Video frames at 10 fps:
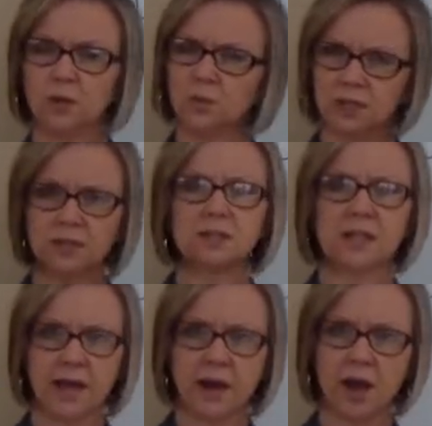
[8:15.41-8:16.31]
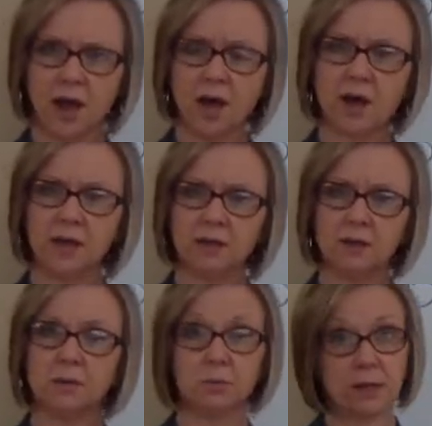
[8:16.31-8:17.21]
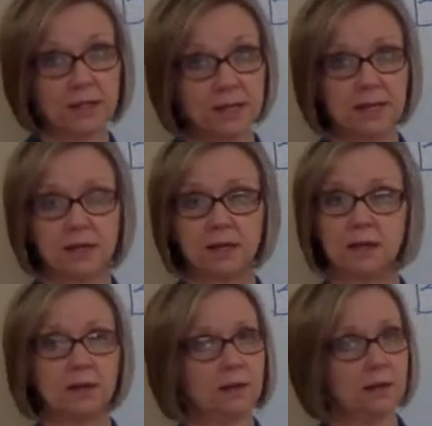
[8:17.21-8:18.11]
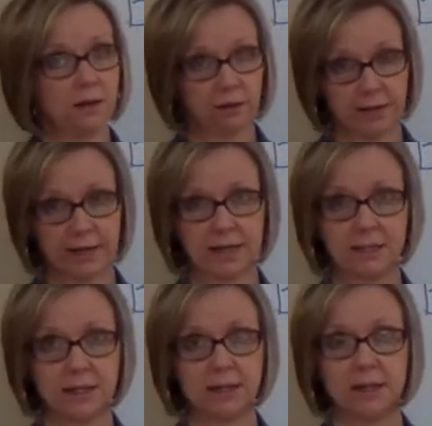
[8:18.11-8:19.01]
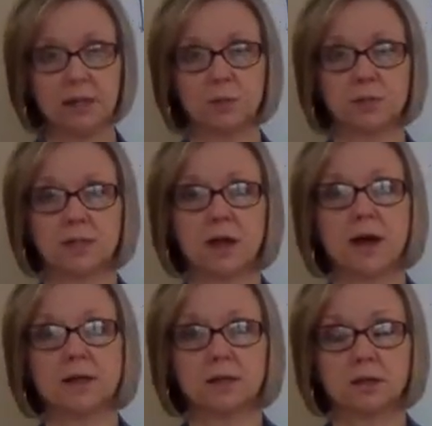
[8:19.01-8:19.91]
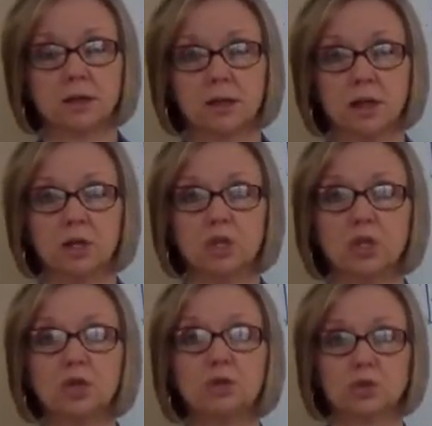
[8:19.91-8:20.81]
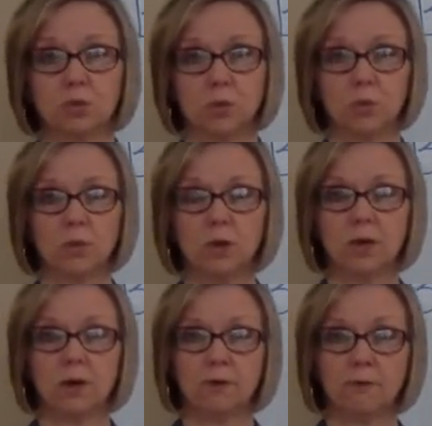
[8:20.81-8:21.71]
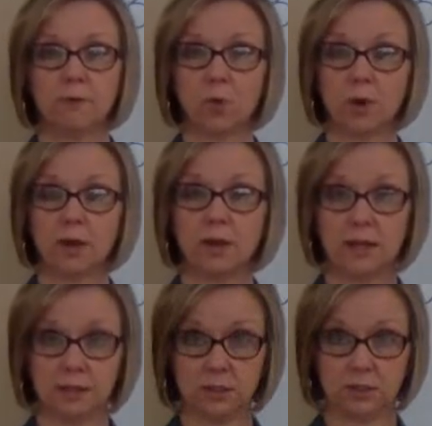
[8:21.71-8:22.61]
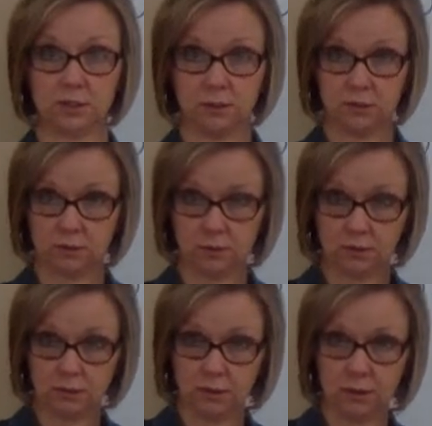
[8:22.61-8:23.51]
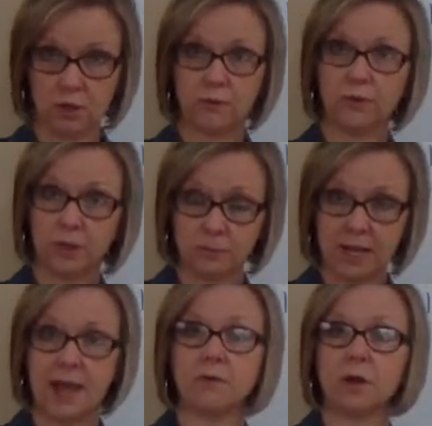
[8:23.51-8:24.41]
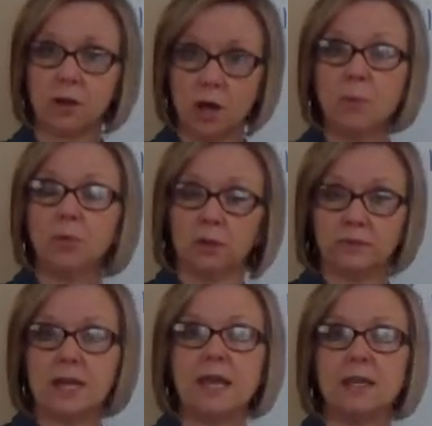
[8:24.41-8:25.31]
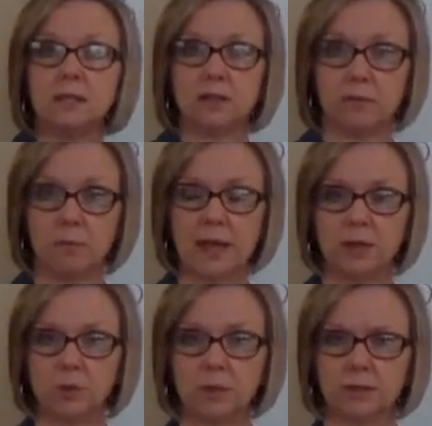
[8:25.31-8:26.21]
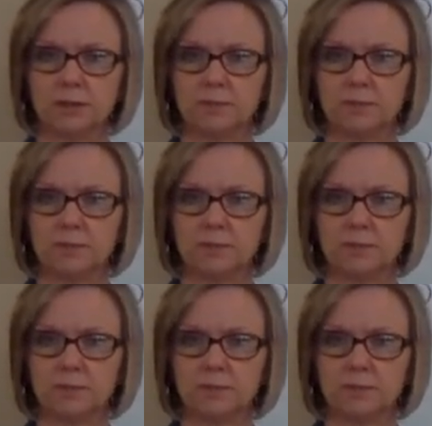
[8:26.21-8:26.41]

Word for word: Well, this is kind of odd, but again, like I said, it was not unusual for it you know, for them to have a couple of days of a banquet.